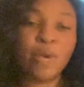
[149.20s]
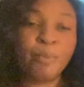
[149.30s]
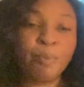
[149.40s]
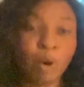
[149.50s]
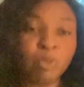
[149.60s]

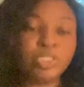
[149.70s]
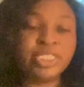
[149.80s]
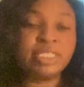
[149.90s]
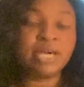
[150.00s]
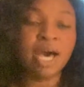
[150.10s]

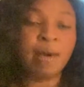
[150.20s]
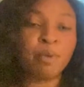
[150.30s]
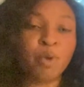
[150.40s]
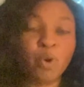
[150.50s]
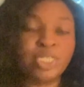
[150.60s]
most
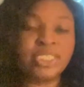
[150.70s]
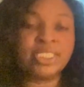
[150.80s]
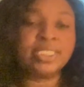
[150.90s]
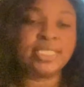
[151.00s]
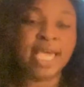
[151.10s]

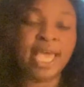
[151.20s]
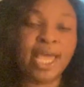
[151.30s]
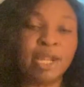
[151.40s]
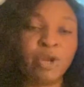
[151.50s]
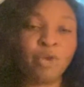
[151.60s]
courses
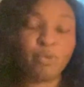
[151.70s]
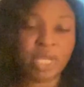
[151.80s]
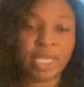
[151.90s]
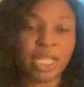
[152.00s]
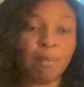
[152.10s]
and
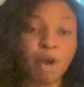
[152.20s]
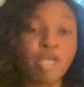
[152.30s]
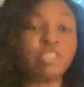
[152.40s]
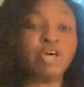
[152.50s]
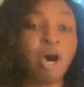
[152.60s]
curriculum
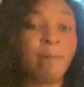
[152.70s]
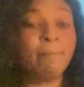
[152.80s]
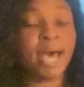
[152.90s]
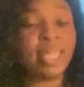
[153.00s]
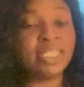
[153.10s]
are taught
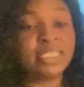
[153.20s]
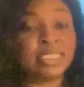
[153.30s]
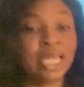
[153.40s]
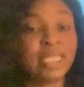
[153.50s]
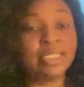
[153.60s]
by the
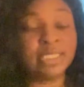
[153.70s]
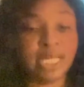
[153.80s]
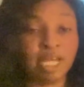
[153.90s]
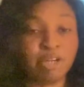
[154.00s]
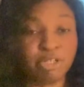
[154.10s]
state
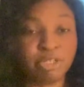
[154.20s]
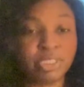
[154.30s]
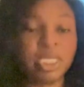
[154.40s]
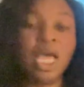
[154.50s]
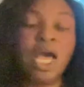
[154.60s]

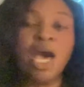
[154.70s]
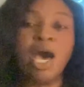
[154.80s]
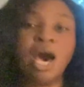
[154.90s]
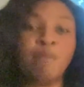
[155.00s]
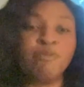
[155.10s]
standards
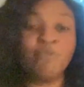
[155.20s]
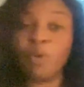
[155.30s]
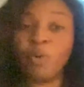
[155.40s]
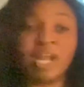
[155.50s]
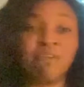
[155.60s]

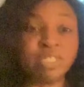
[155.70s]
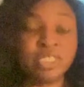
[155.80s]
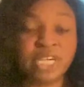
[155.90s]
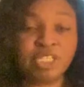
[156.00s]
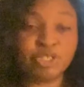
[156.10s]
for whatever
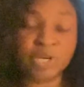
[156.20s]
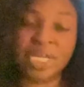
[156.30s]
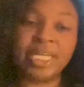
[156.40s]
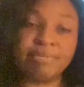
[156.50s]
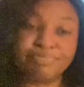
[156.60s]
state you're
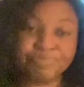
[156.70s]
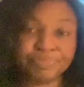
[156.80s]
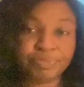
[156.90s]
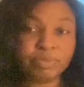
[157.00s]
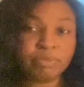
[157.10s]
in.
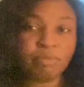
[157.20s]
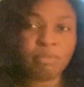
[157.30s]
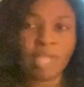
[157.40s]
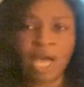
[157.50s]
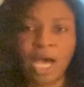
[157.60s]

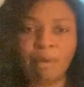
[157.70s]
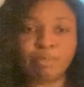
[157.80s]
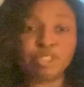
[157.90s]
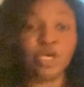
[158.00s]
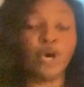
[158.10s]

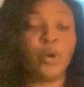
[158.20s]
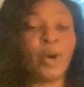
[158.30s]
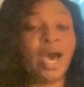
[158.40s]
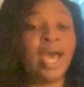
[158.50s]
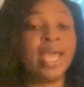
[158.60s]

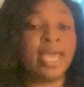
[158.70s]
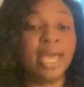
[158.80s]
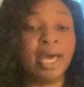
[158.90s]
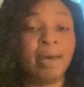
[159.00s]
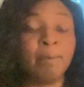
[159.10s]
So I
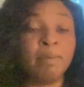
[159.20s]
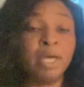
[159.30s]
am